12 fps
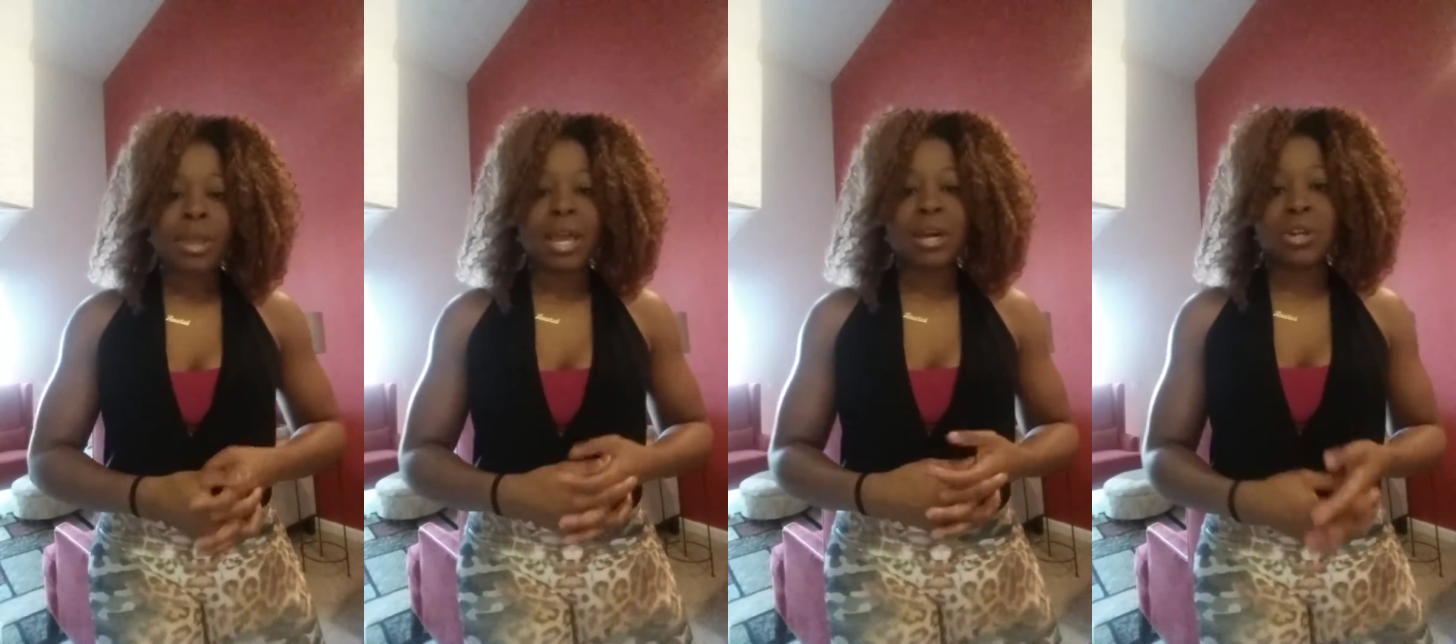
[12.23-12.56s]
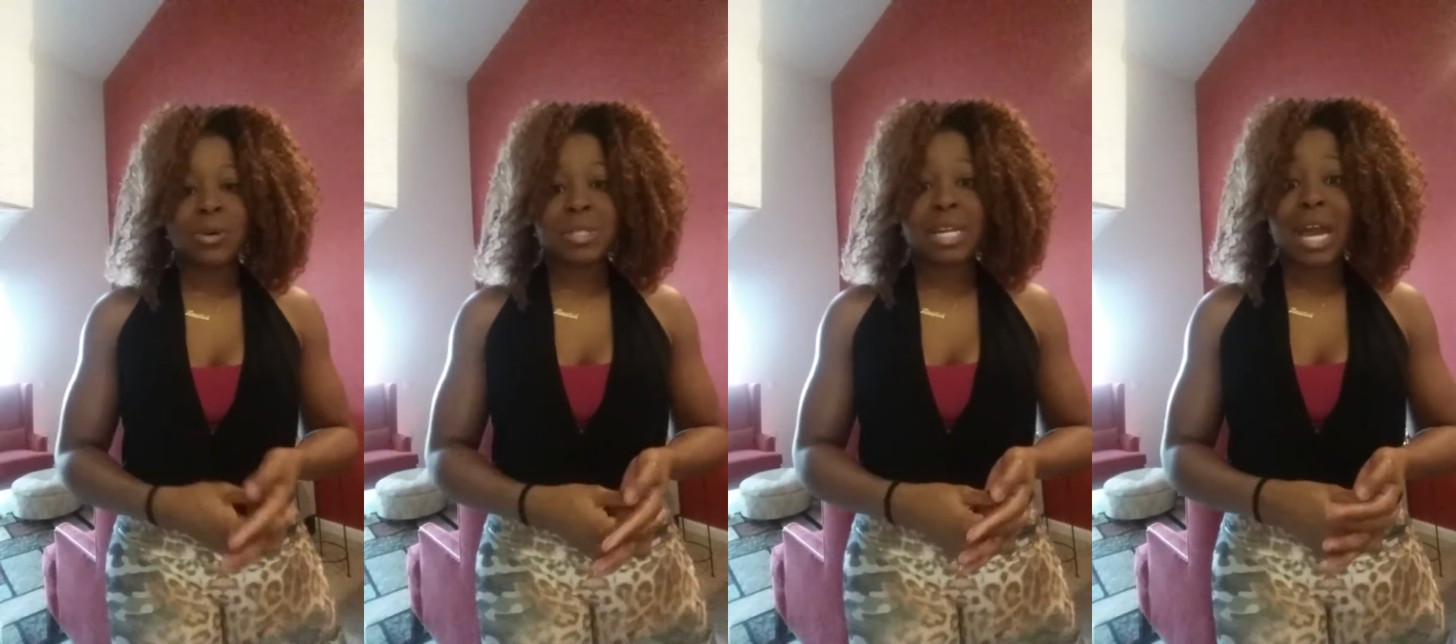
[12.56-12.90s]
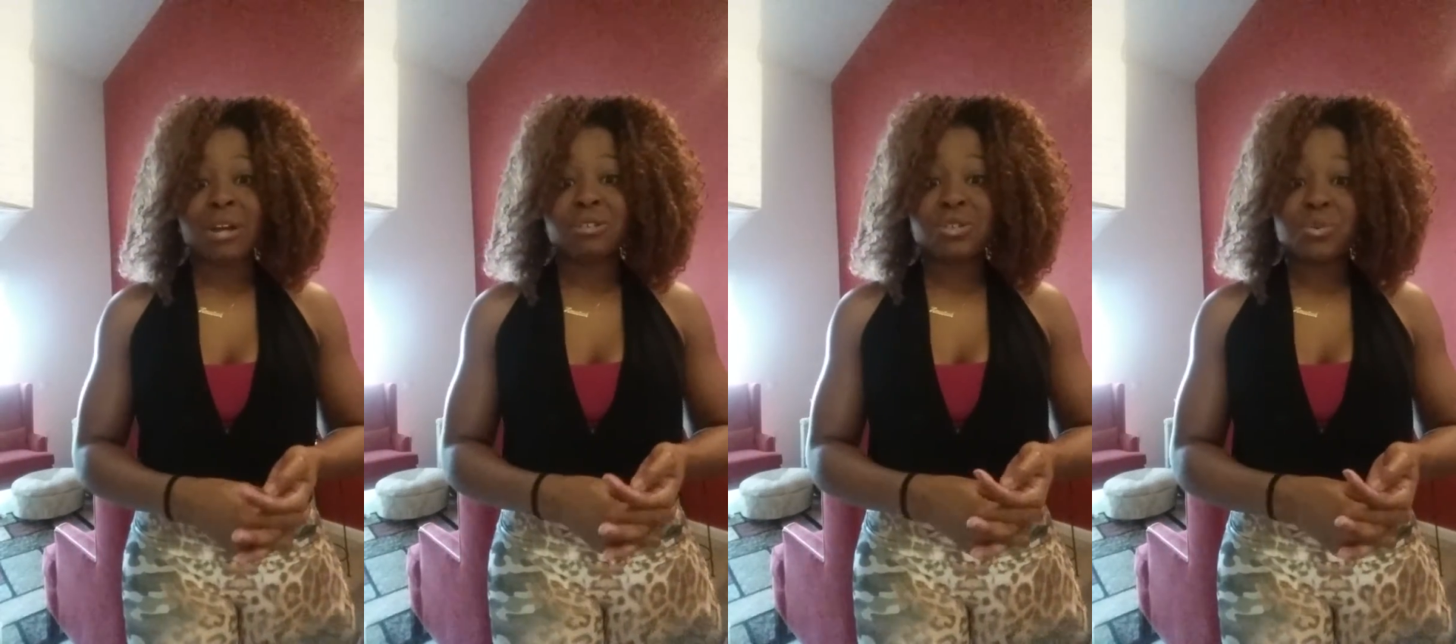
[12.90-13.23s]
and closing
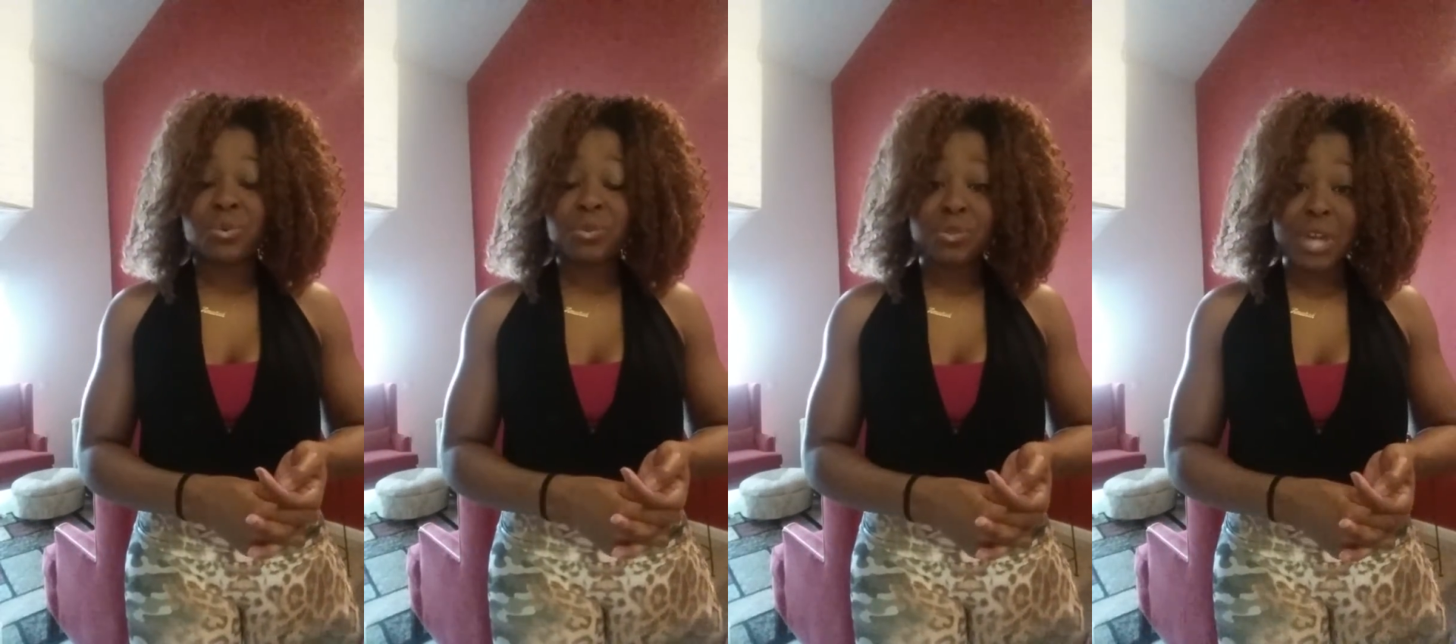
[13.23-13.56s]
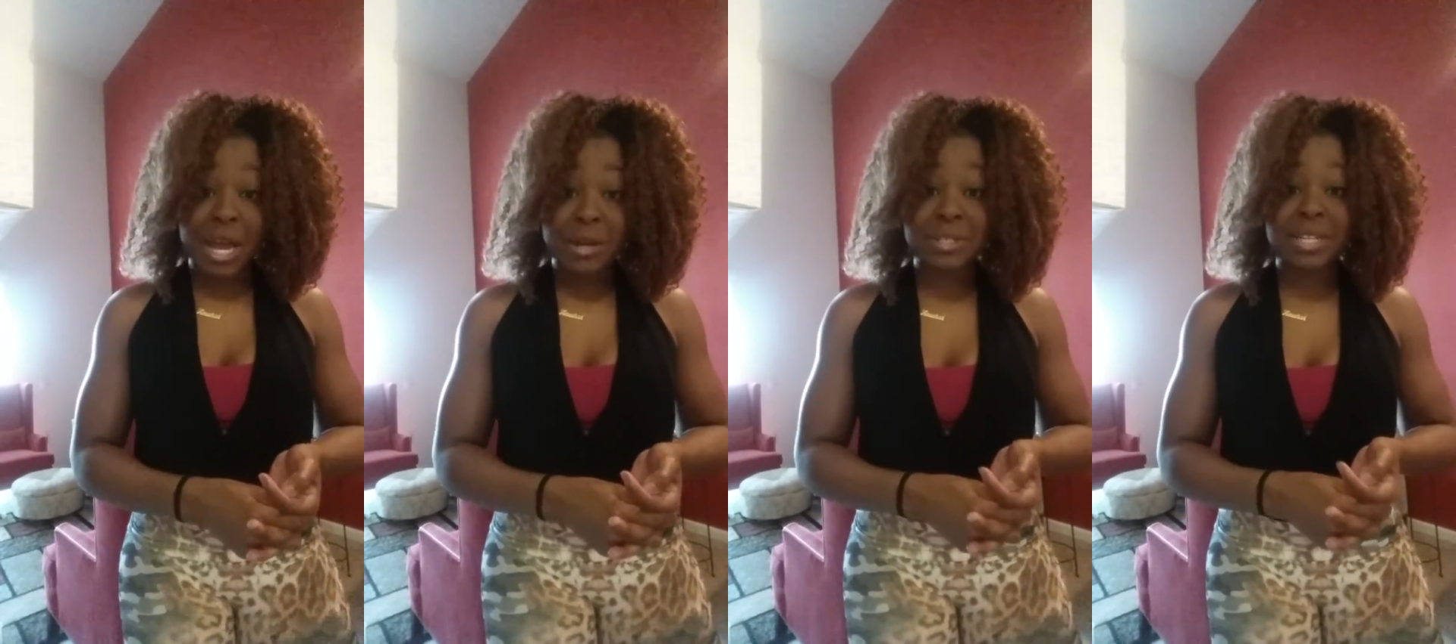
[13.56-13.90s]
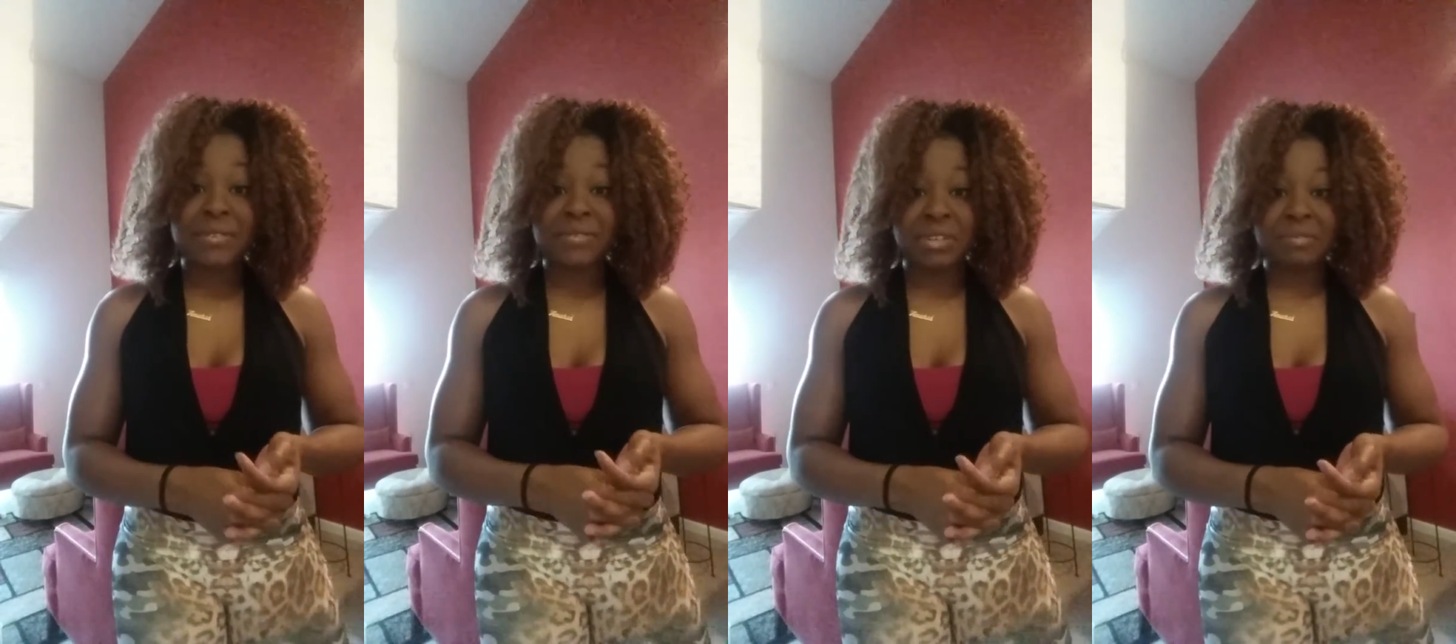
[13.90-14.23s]
out
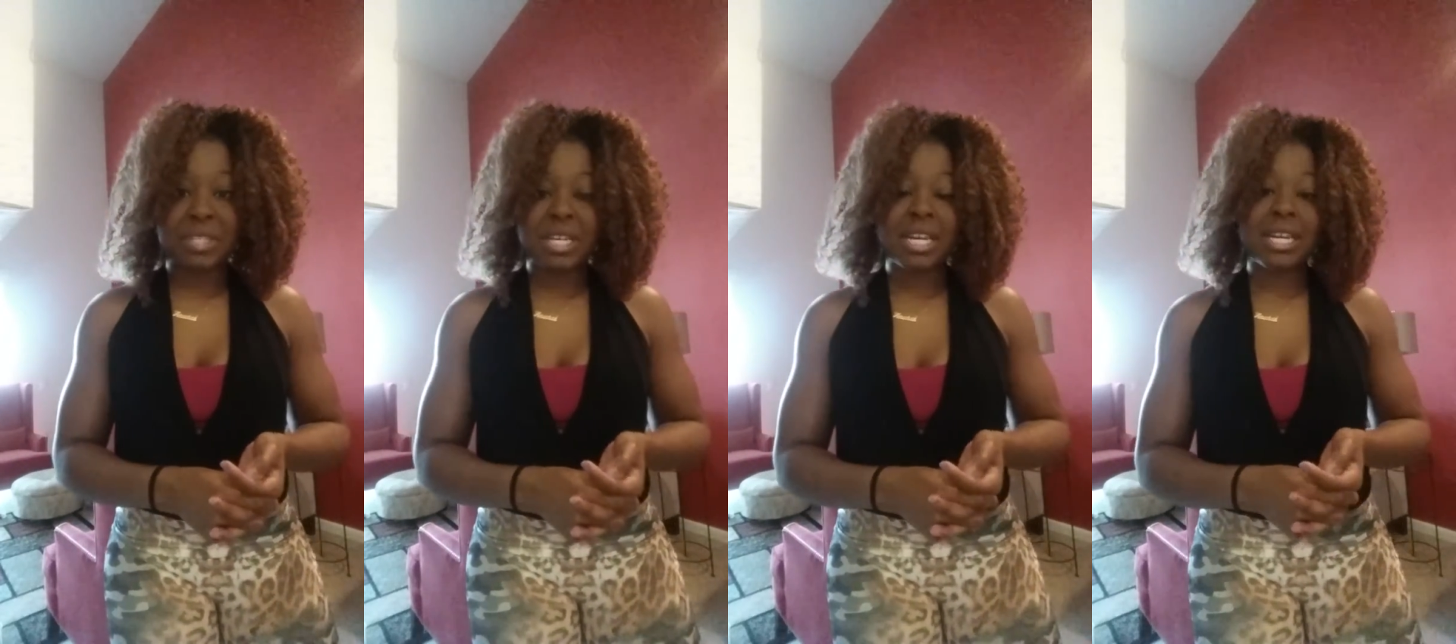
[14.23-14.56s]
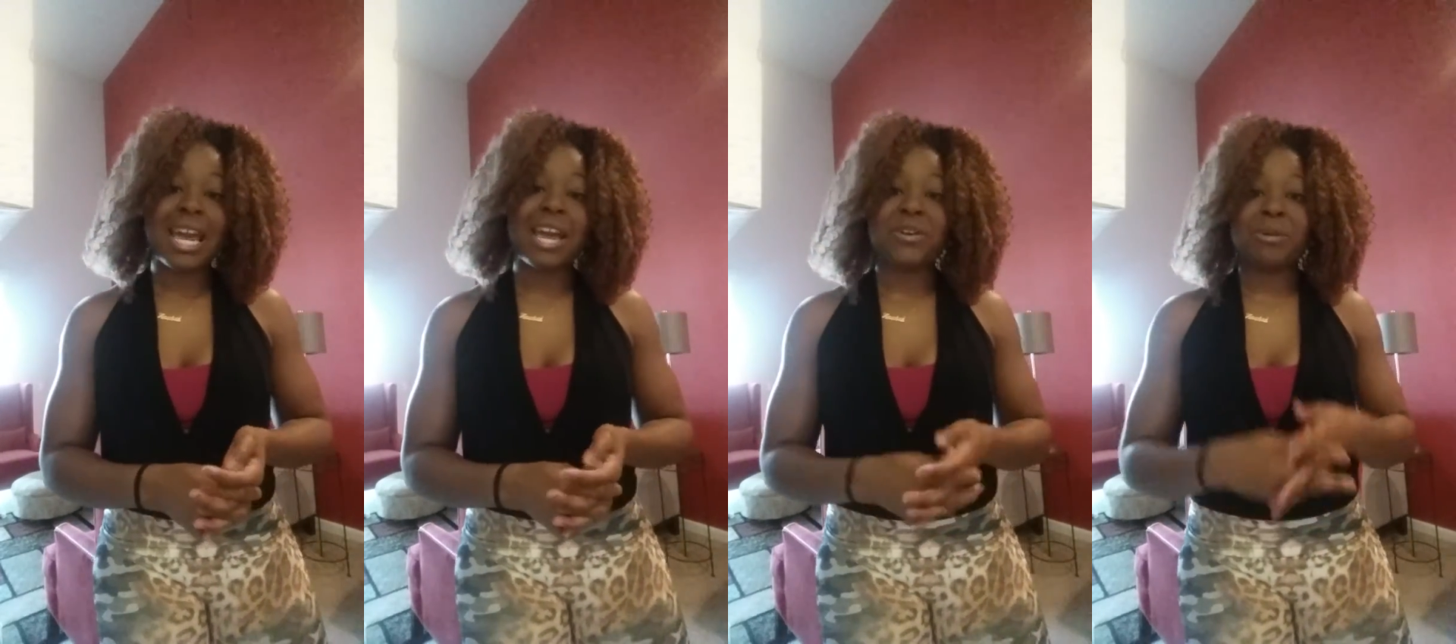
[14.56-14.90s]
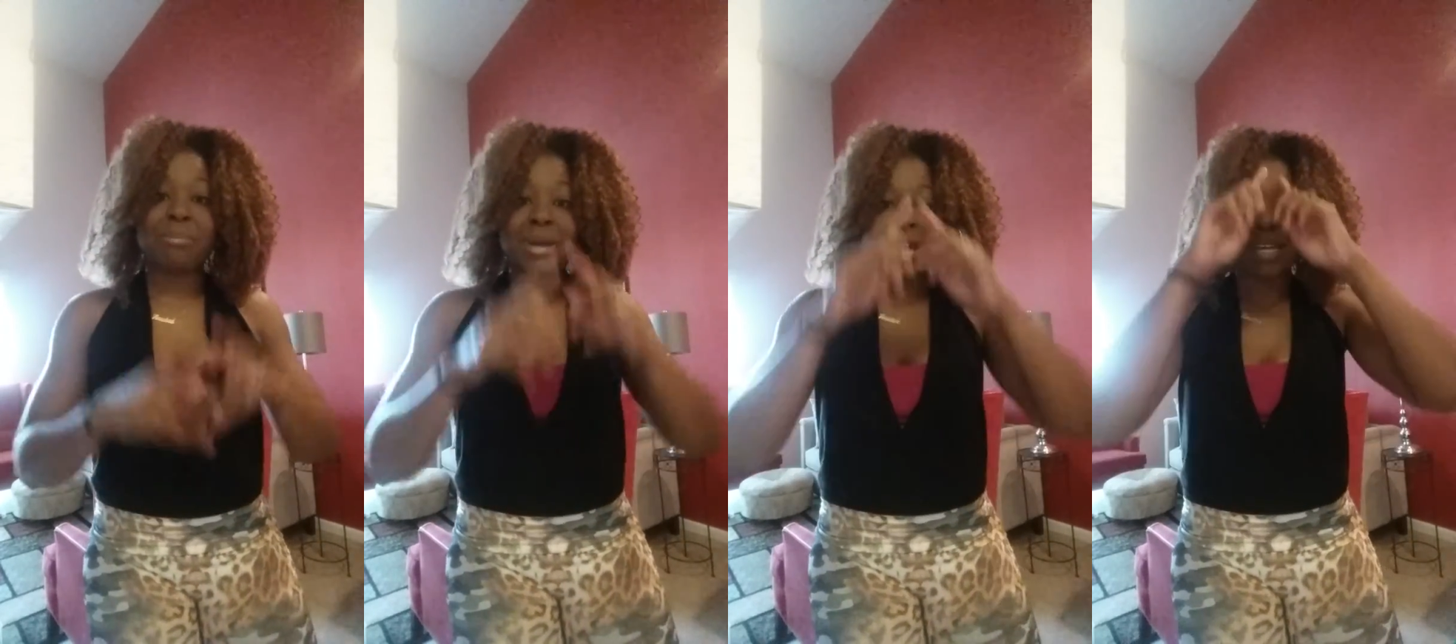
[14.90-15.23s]
2015 at
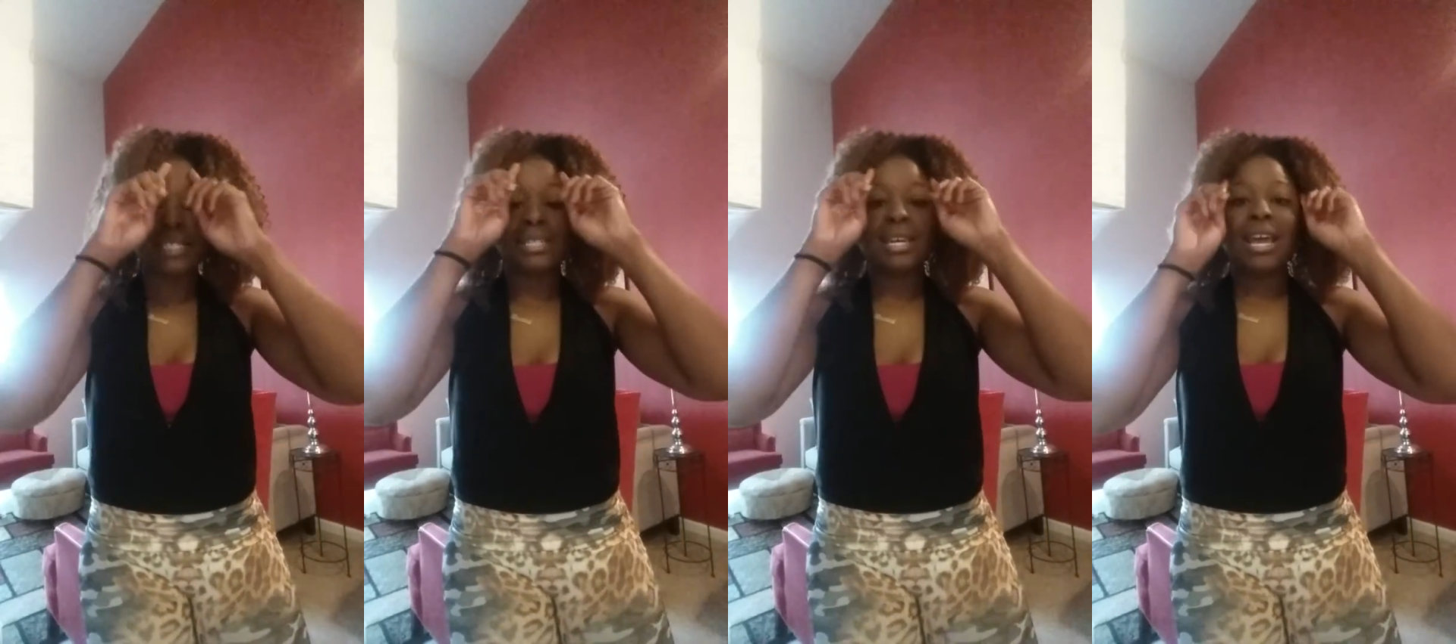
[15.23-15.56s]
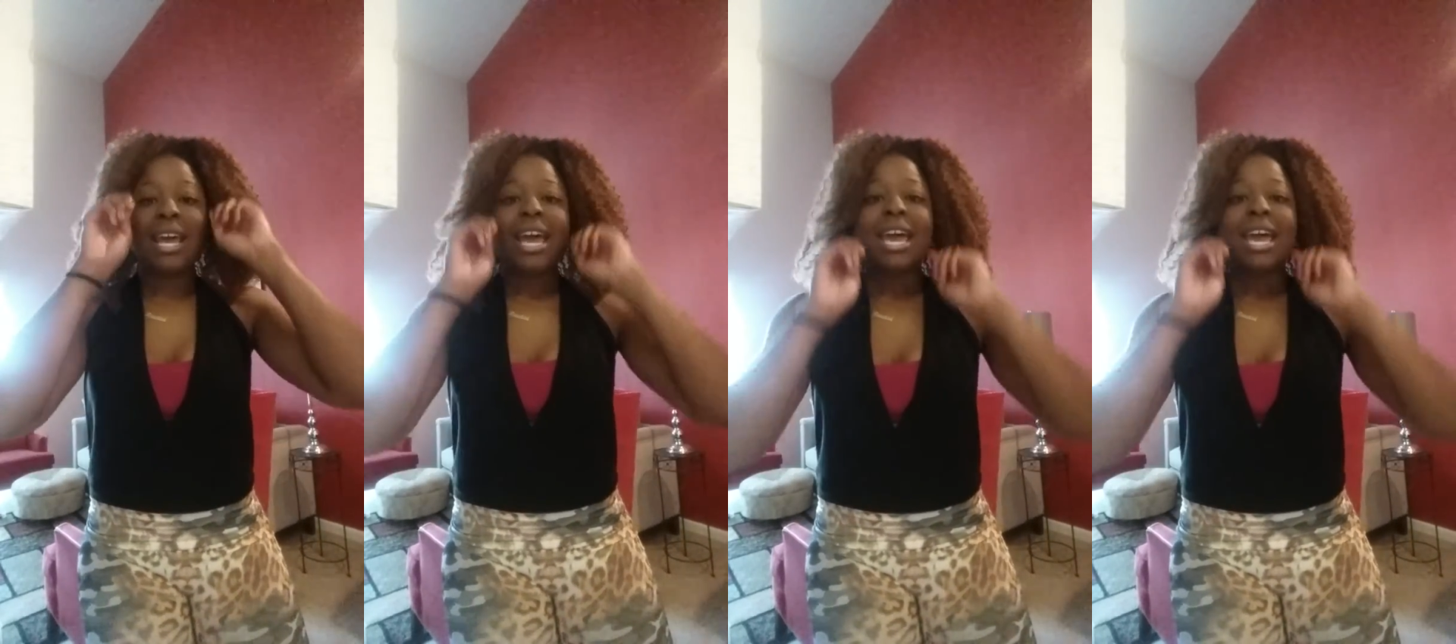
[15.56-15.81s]
your best.